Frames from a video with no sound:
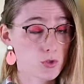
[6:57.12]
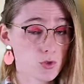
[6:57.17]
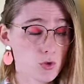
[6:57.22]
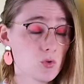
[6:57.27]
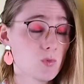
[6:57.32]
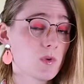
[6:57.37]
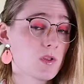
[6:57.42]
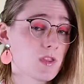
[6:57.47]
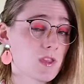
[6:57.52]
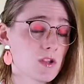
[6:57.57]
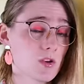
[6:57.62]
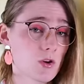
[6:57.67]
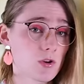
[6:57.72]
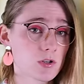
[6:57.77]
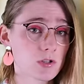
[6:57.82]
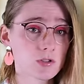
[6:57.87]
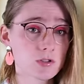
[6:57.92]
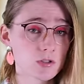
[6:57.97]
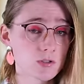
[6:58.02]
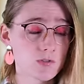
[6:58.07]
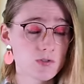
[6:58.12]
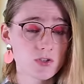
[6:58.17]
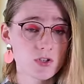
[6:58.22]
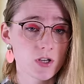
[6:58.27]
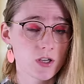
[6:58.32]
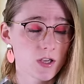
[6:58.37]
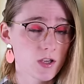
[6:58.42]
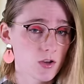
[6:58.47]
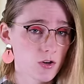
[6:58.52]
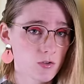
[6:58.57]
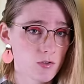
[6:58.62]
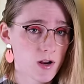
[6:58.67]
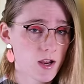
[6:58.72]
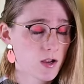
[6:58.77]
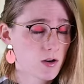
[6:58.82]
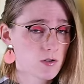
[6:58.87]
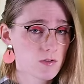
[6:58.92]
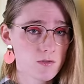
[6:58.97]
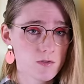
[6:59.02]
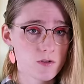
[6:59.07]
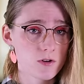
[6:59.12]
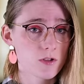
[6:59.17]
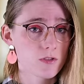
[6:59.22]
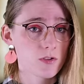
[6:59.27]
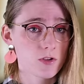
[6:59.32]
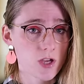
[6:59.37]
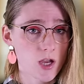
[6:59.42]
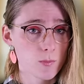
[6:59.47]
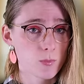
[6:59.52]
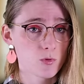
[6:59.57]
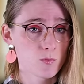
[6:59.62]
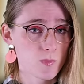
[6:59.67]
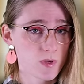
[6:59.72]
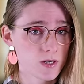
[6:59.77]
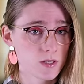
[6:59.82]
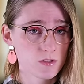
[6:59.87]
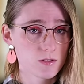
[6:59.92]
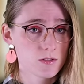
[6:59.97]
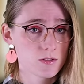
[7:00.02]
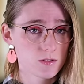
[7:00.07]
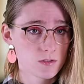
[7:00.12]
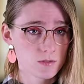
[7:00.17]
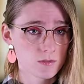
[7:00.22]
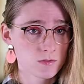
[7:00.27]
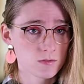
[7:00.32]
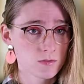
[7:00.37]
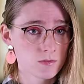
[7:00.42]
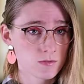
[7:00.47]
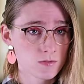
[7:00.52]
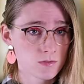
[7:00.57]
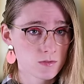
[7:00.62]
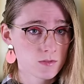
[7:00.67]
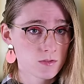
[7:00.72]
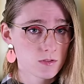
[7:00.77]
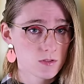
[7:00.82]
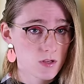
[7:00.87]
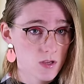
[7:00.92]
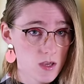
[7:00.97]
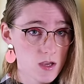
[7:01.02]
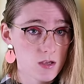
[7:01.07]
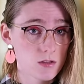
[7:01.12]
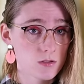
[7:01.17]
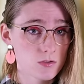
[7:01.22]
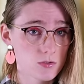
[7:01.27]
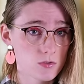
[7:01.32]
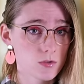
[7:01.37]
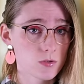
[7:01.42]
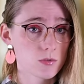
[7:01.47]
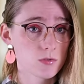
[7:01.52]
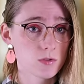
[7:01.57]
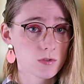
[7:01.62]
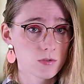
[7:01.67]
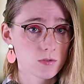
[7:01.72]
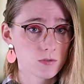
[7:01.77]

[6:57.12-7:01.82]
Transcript: you do me the honor of sticking around for another couple minutes to hear the truth?